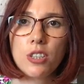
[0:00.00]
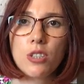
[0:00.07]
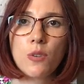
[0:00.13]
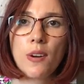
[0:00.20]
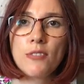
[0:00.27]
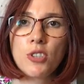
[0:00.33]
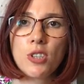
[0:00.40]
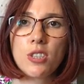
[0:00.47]

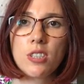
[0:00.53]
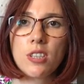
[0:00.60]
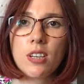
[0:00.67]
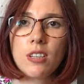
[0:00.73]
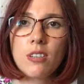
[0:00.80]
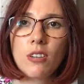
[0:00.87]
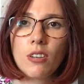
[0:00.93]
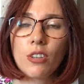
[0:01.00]
So I've just
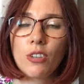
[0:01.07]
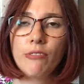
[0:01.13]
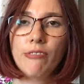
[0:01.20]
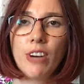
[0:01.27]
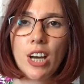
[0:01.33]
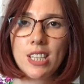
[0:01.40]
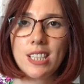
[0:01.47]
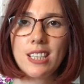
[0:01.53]

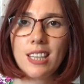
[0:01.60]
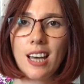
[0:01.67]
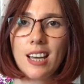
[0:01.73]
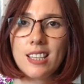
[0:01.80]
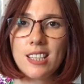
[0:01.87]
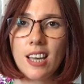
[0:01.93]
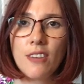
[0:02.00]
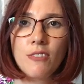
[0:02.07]
converted that
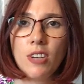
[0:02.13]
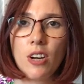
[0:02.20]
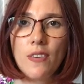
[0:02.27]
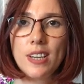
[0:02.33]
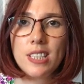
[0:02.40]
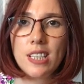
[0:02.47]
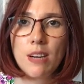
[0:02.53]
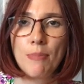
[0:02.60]
because I have no
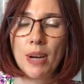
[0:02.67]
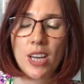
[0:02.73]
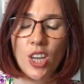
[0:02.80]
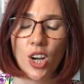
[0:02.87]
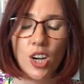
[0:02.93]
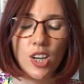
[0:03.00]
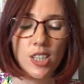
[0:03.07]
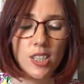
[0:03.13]
idea about
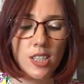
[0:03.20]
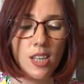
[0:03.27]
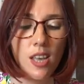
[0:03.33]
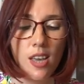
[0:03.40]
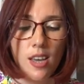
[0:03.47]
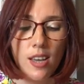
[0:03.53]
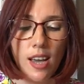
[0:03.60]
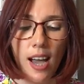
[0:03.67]
yards,
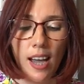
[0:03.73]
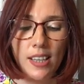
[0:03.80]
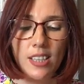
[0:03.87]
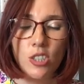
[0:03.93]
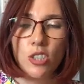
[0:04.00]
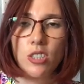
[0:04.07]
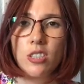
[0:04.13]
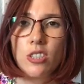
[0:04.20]
and
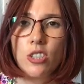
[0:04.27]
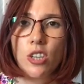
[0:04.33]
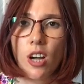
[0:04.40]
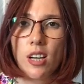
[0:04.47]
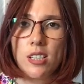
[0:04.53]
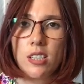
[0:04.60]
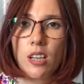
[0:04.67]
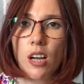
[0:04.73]
it's
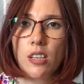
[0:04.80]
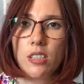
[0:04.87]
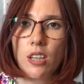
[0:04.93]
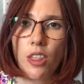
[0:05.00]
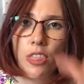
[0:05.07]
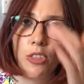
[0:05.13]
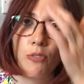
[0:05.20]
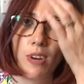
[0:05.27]
just under
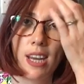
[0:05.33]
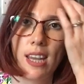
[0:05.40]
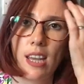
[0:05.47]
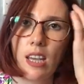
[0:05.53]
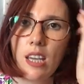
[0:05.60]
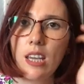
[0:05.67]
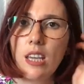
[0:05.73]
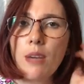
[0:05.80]

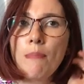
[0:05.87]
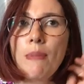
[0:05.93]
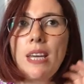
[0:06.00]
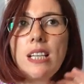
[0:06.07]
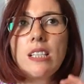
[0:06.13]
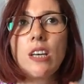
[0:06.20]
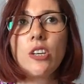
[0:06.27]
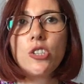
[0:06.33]
3
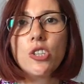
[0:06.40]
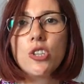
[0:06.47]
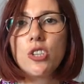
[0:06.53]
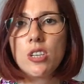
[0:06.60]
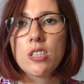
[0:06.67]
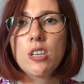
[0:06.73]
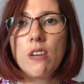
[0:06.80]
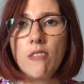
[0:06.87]
meters to
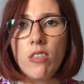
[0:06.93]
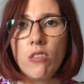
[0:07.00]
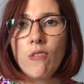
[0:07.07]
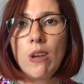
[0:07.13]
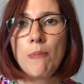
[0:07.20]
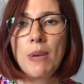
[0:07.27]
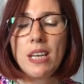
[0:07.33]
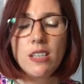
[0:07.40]
just over
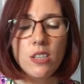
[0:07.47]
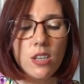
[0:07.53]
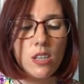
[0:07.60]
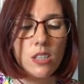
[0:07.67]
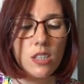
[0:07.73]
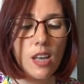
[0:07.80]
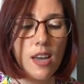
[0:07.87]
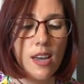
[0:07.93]
3
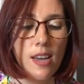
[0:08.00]
meters.